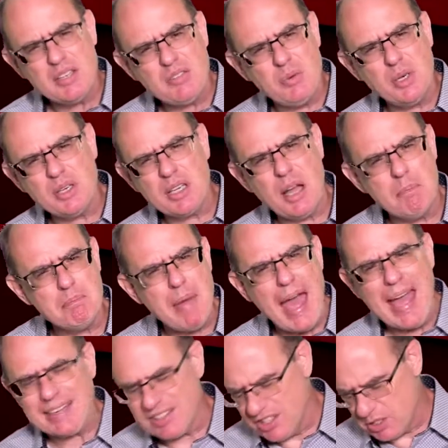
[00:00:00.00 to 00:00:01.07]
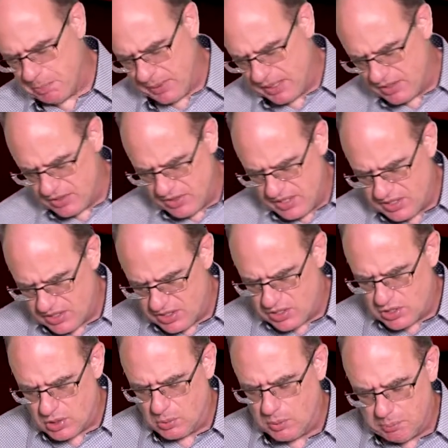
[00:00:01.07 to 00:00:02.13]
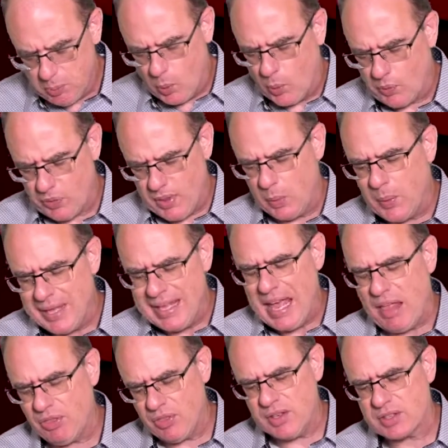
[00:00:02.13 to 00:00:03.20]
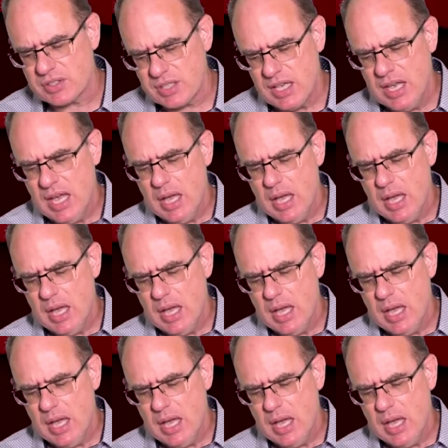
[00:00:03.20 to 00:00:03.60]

we're going to come back to this because this is so important that we get this.